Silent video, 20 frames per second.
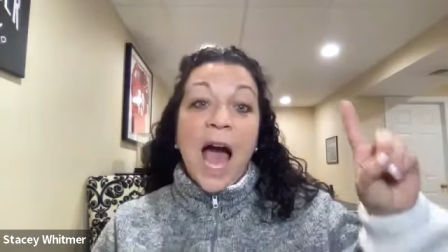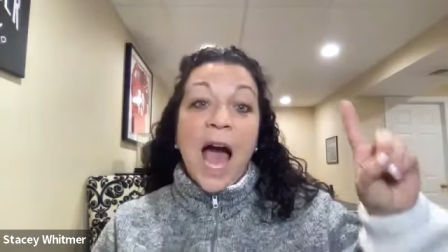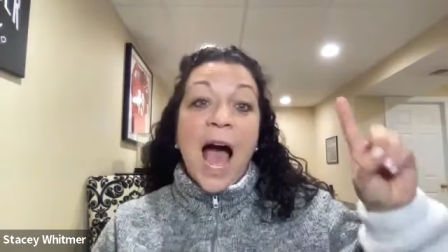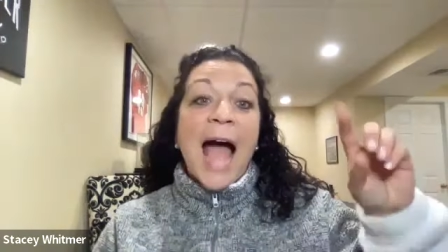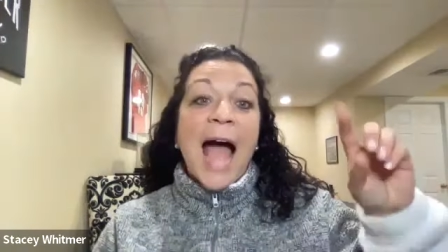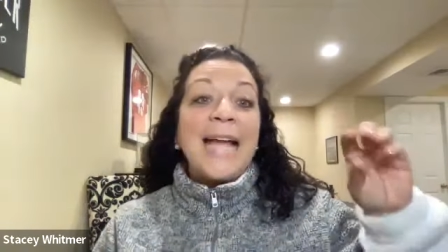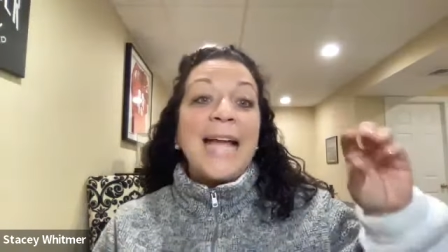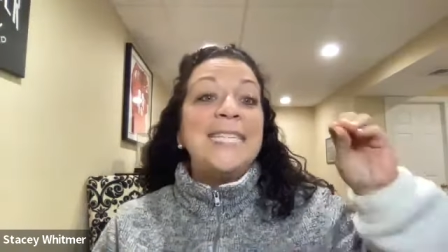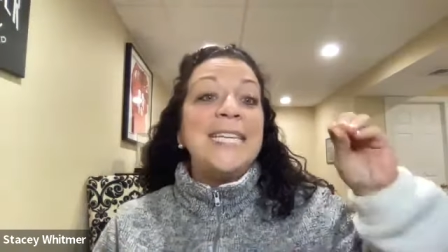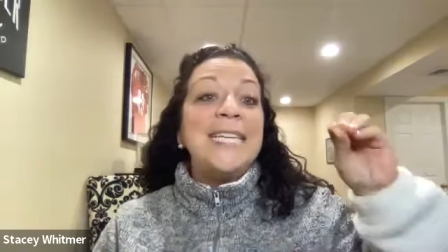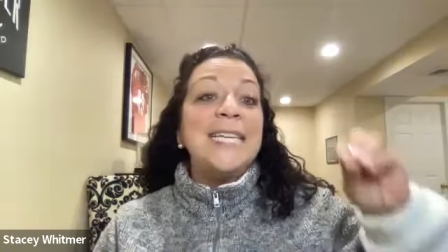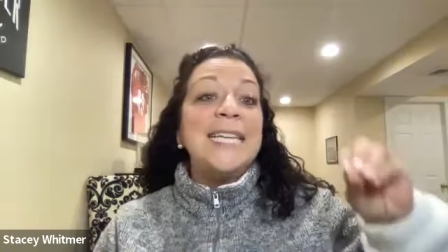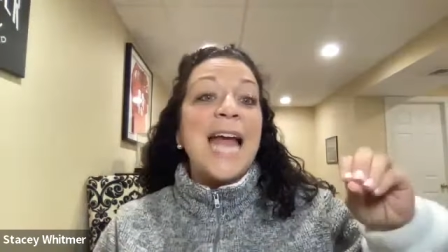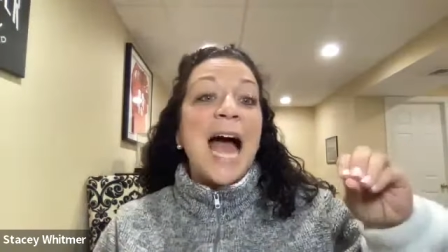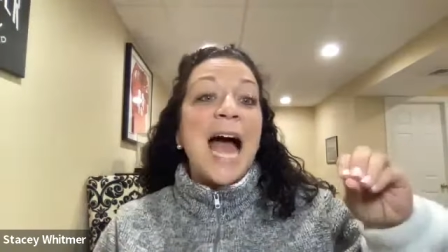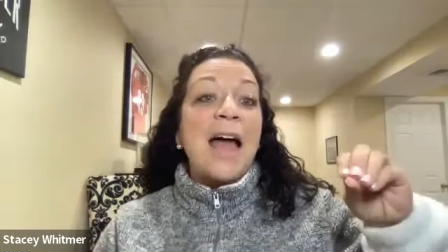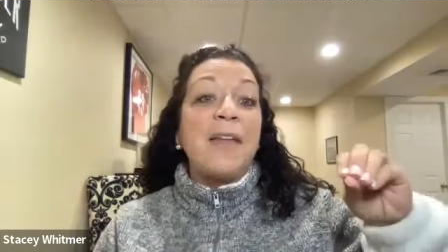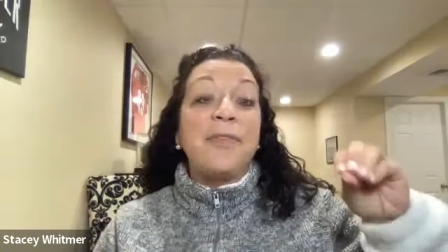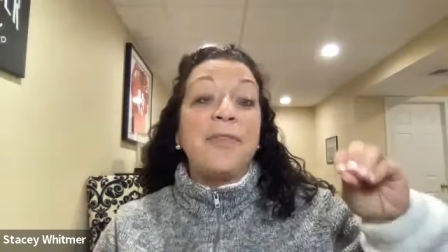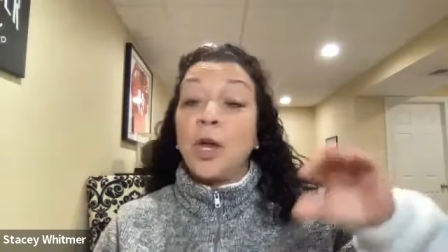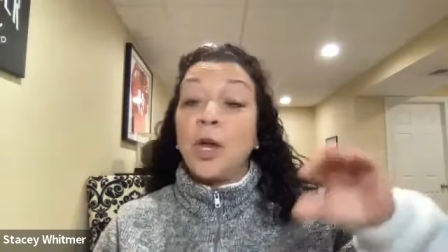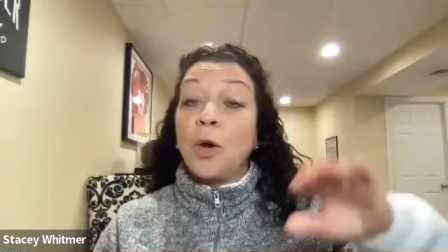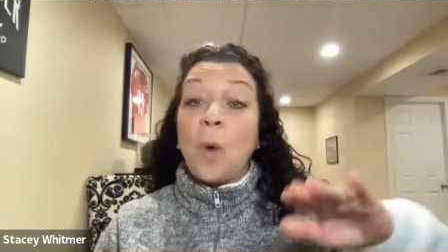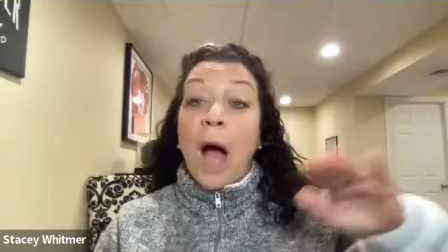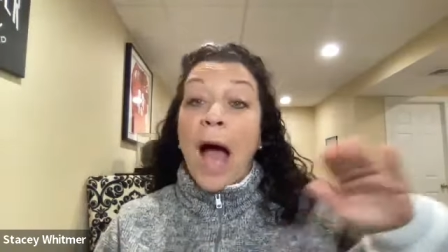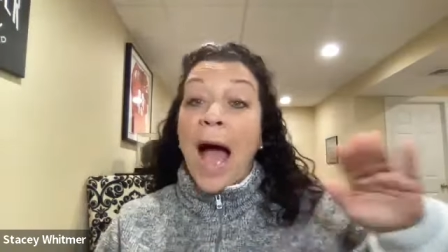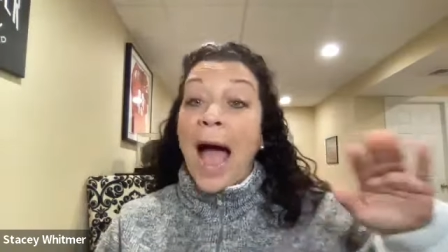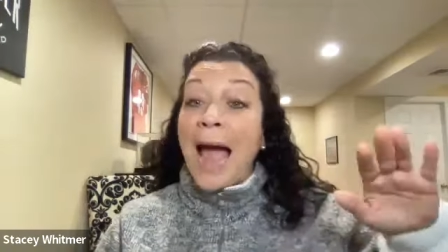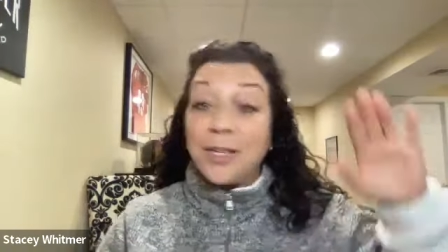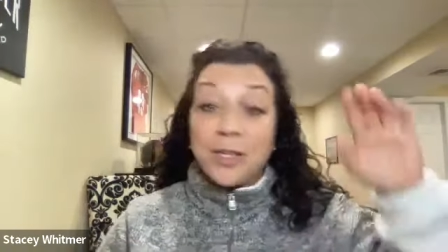I did not there
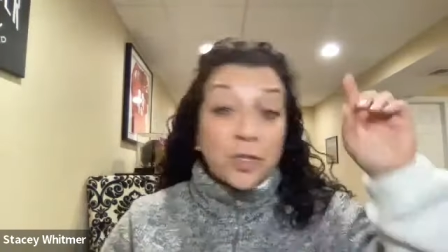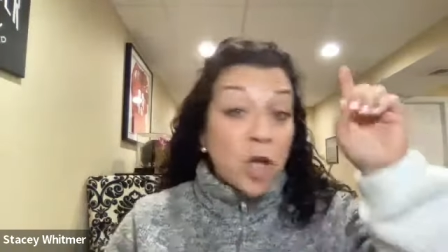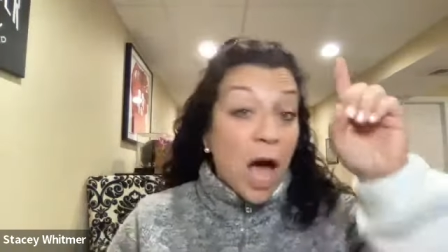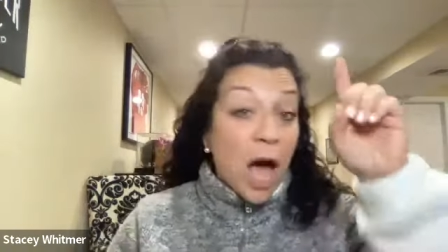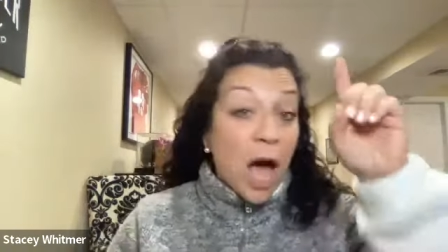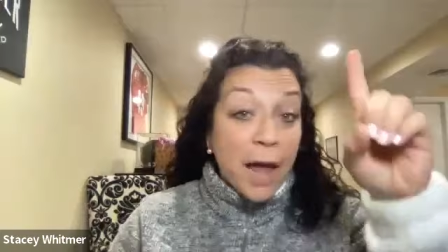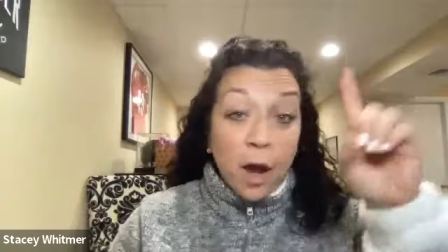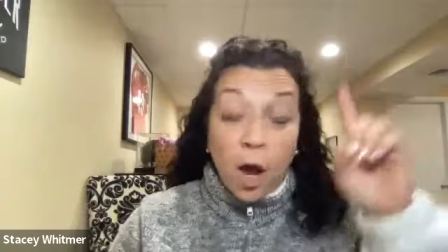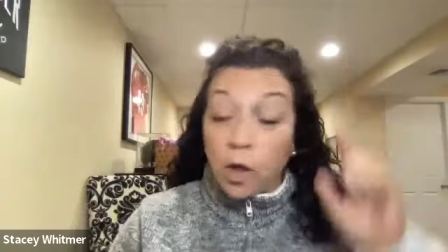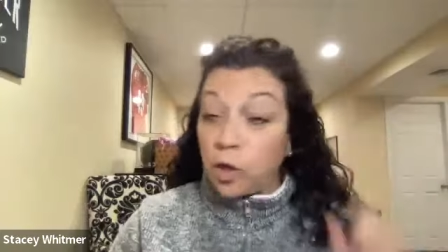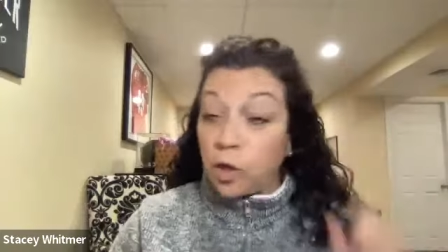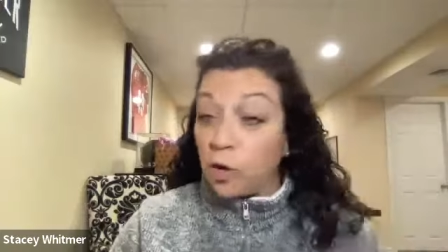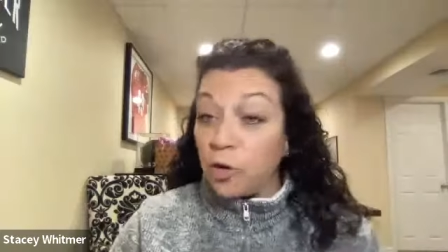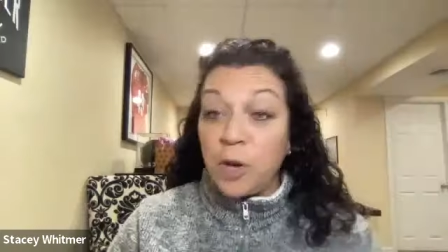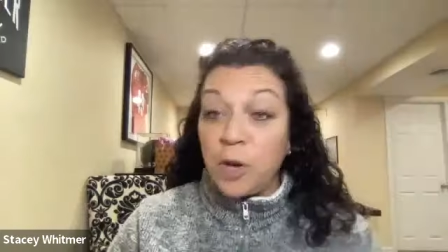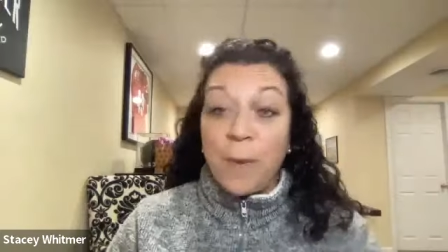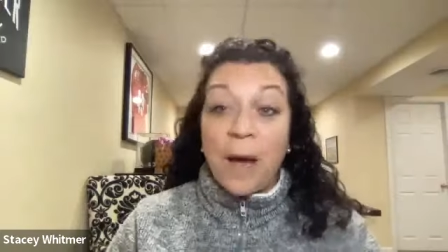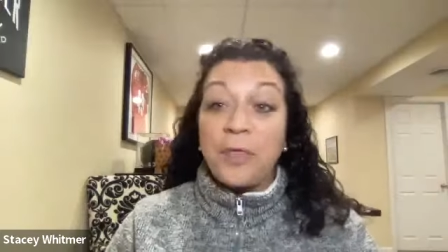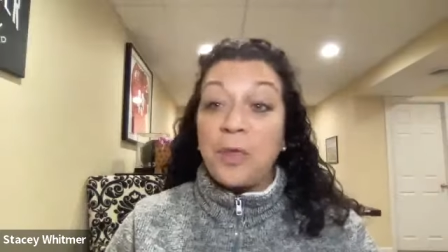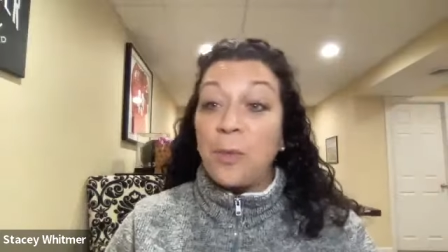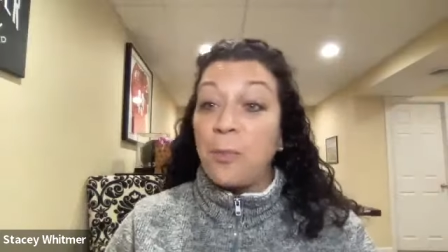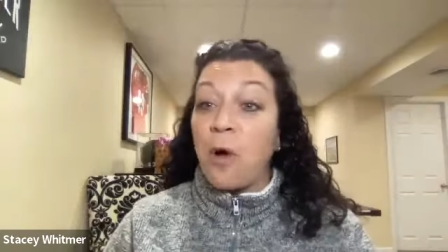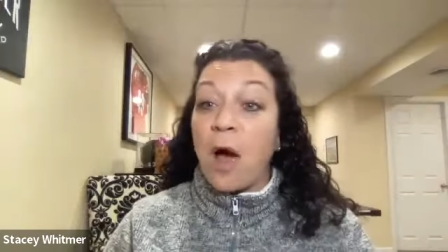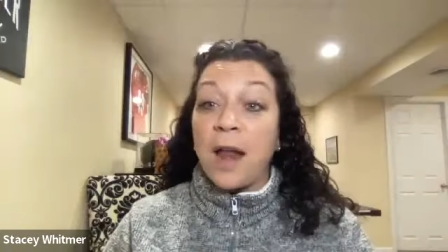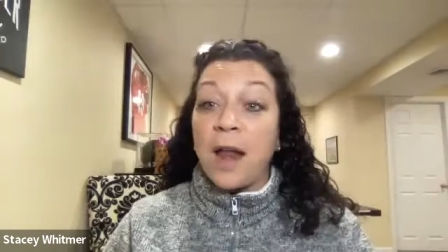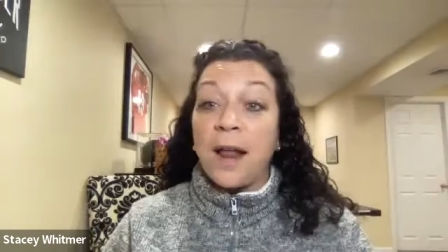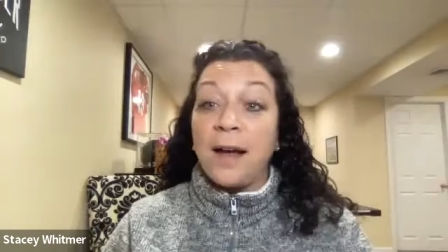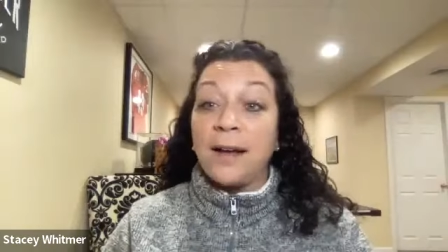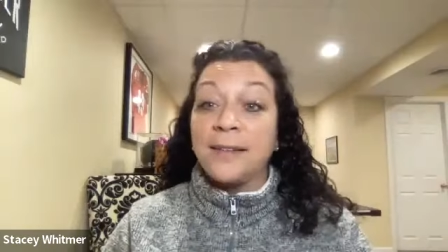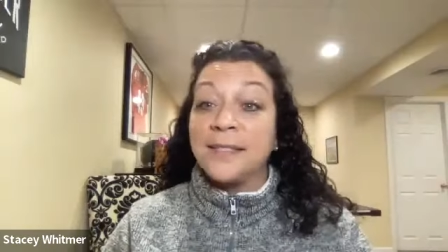I saw I learned about the
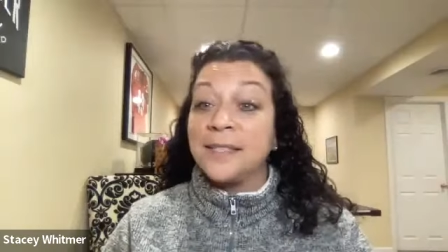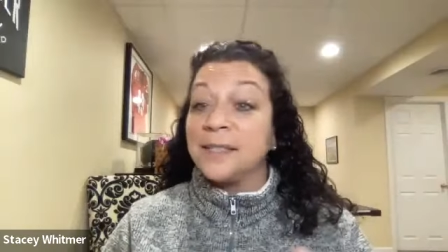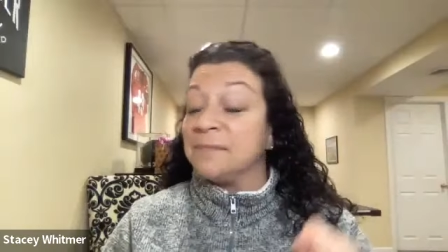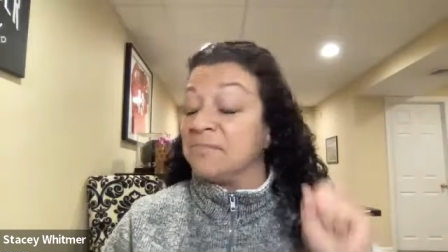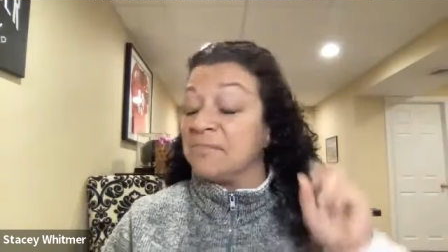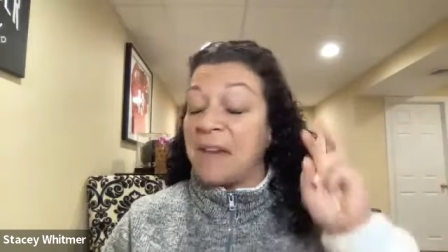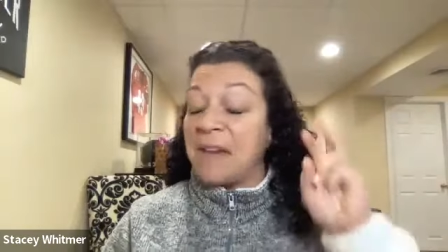product,